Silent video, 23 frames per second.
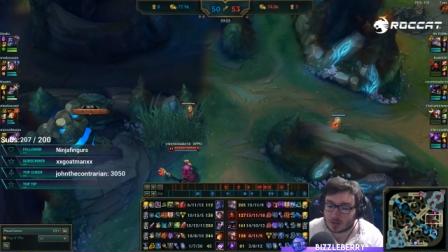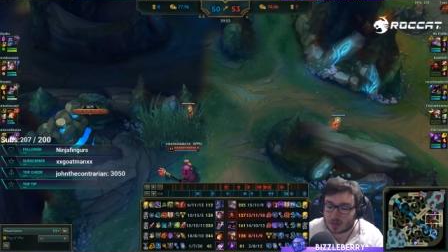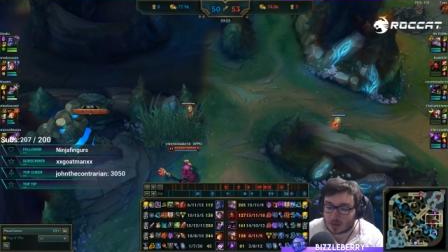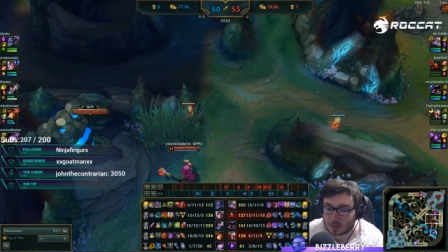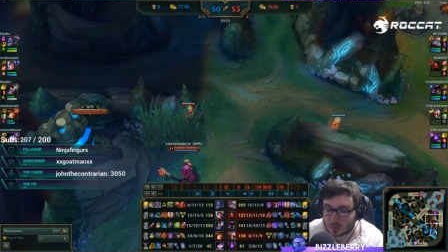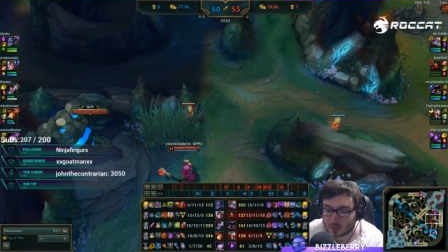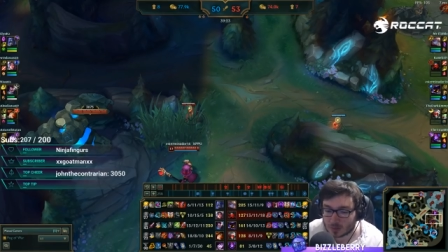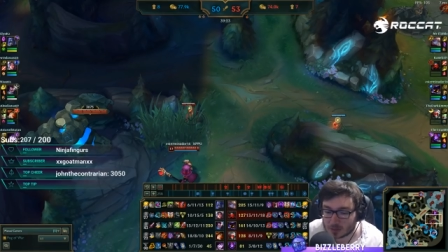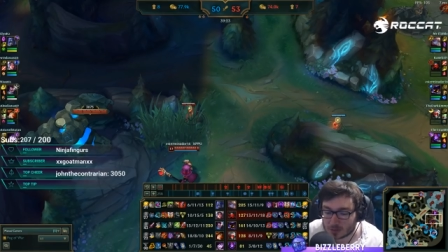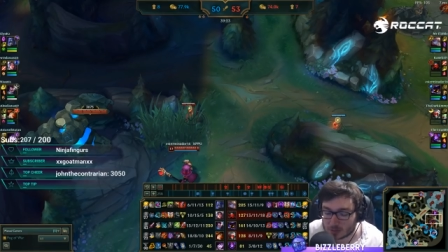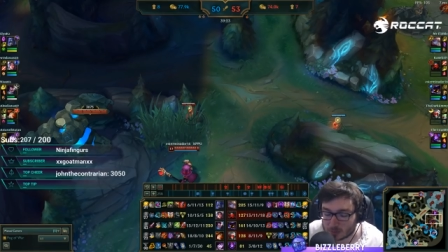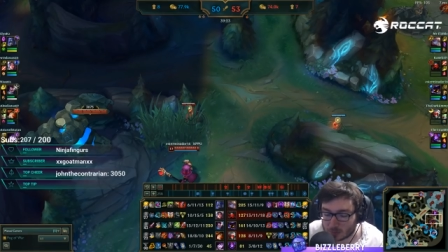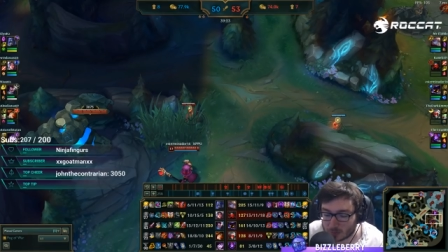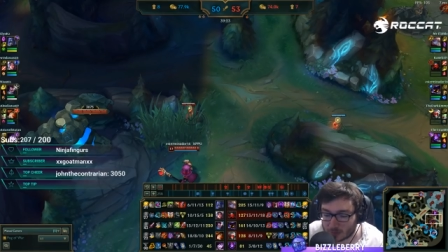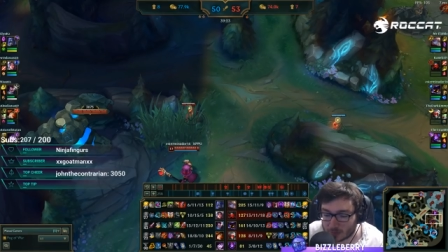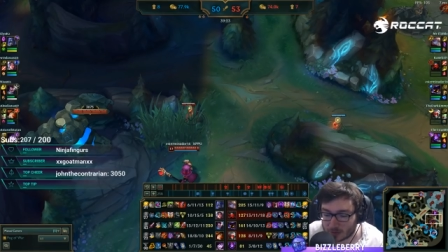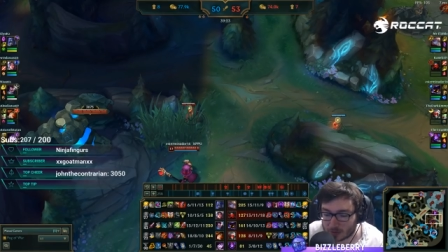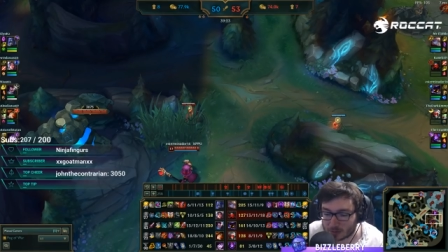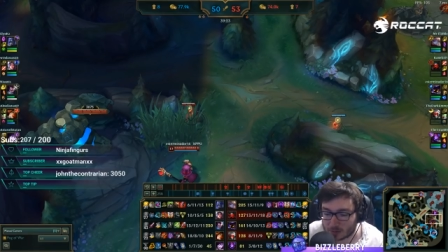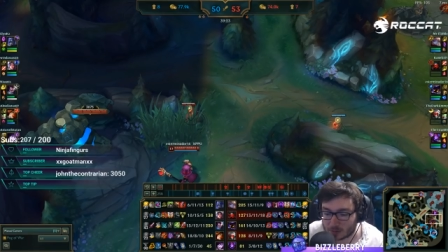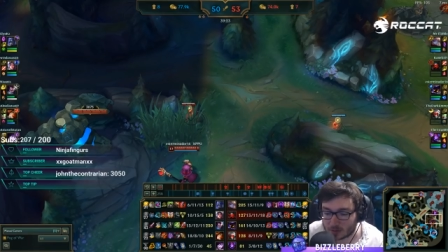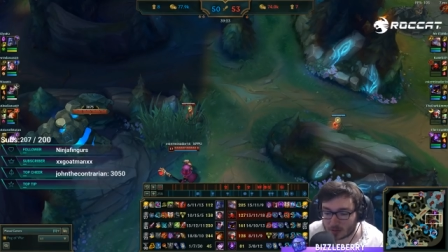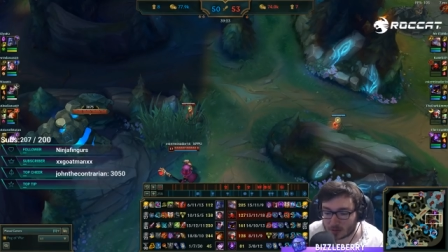anyway to
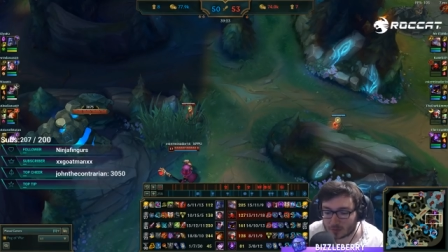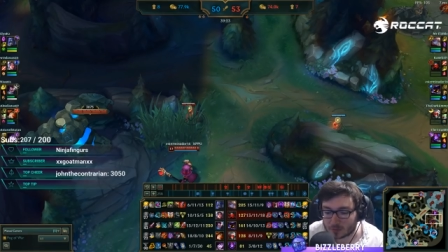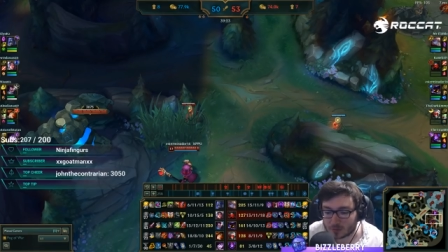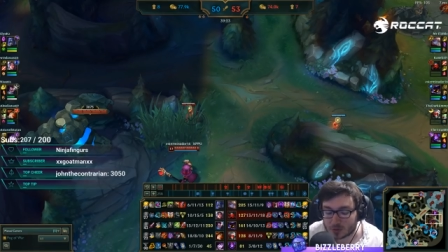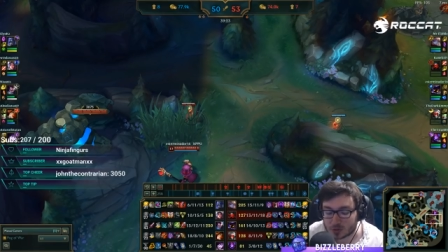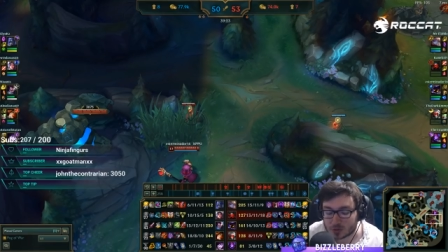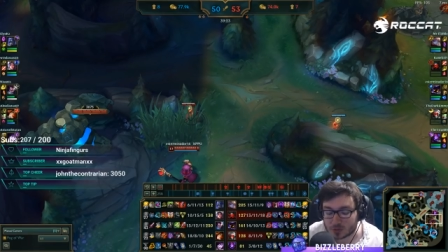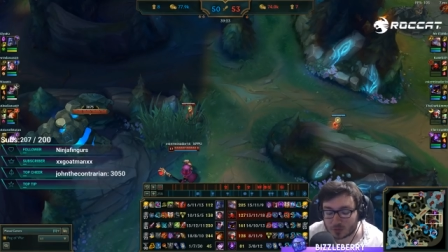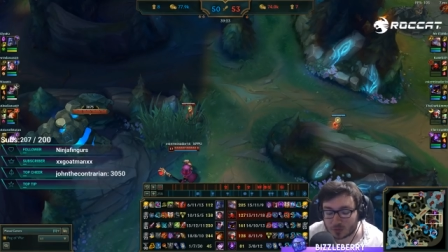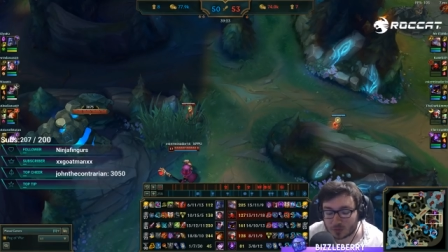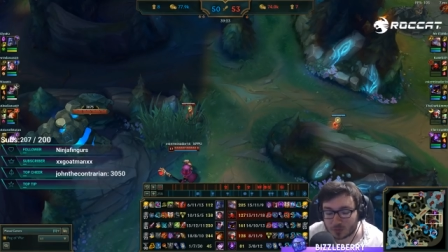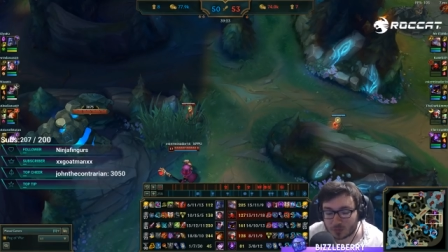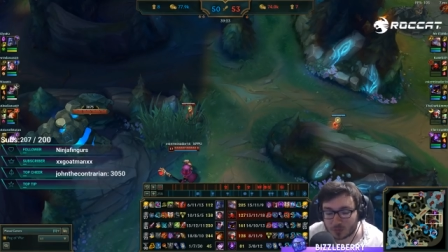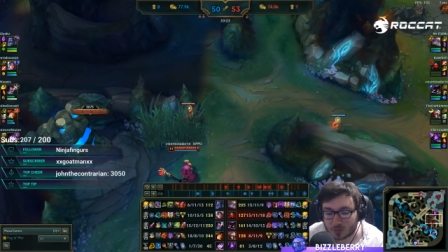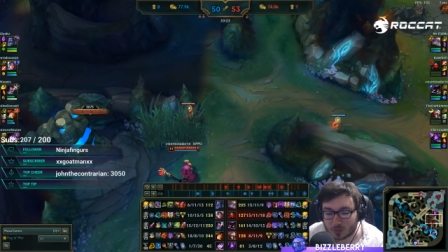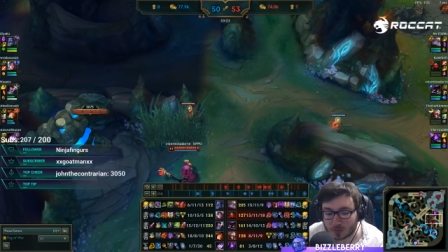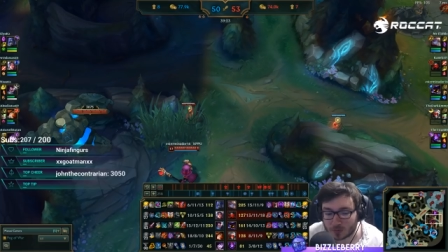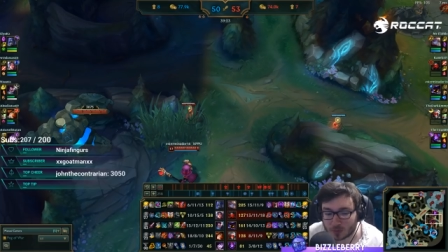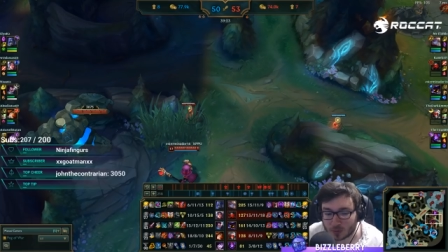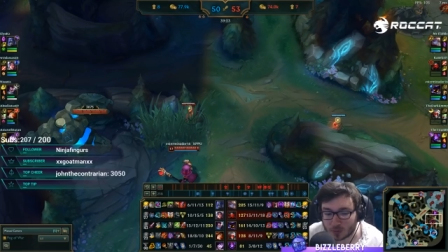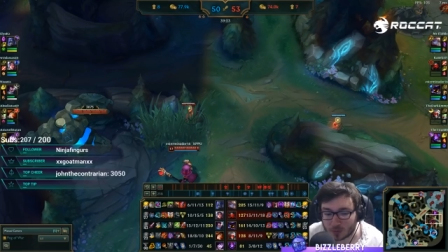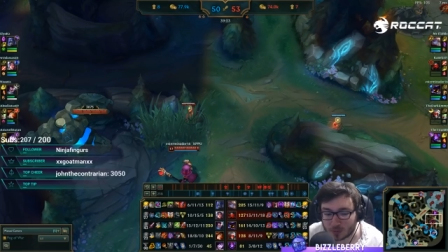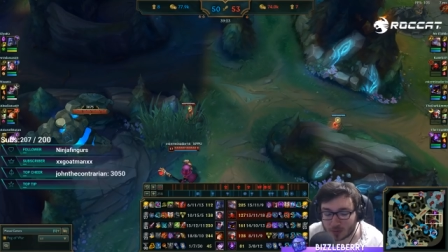prevent like vision
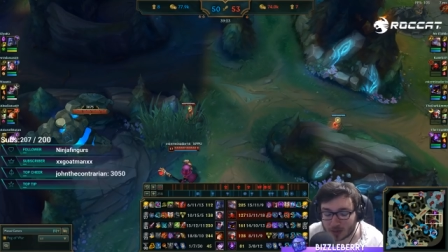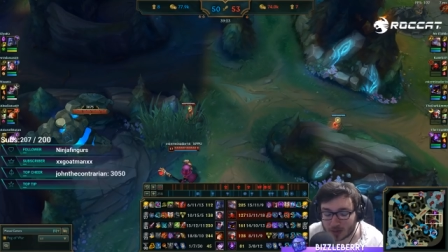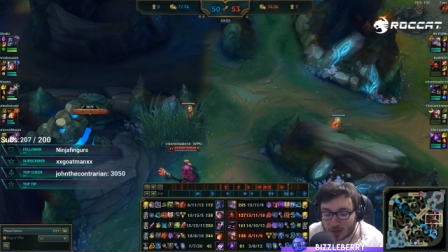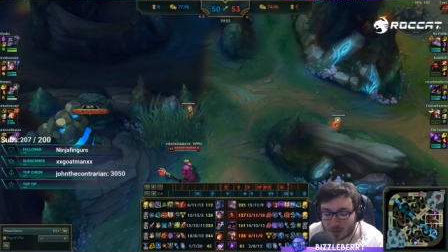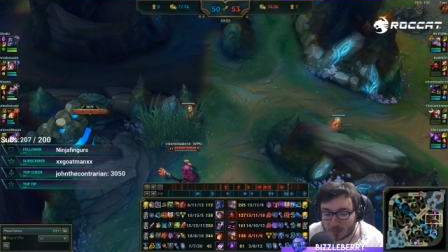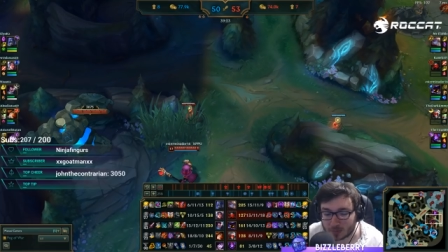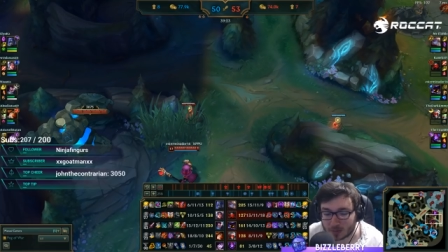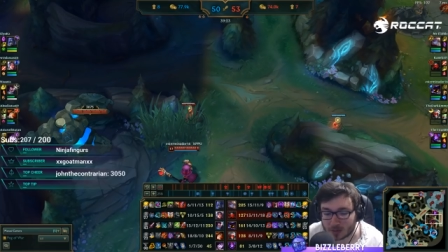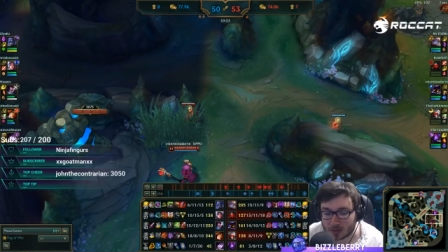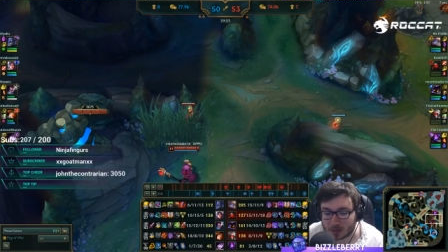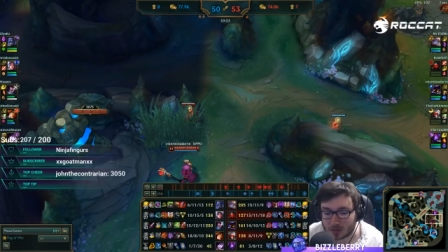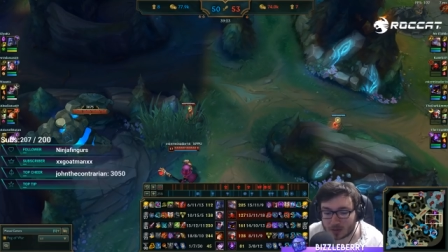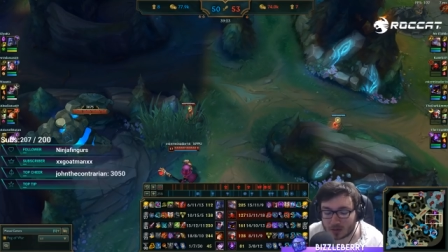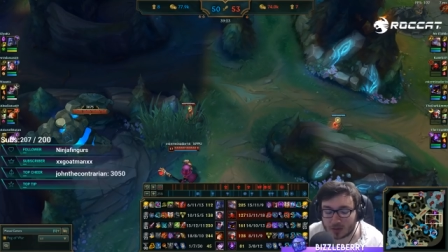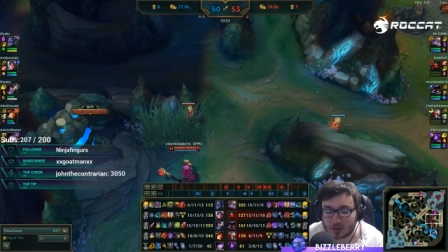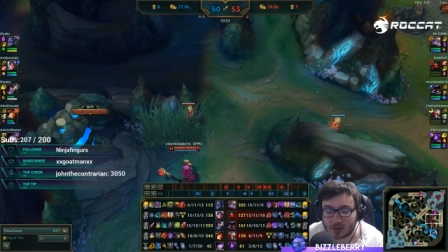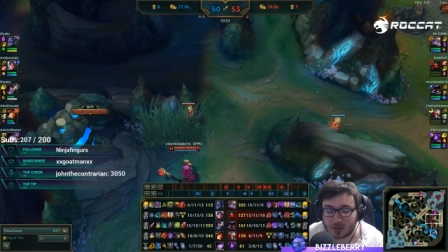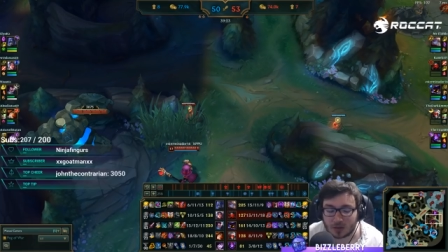from the enemy.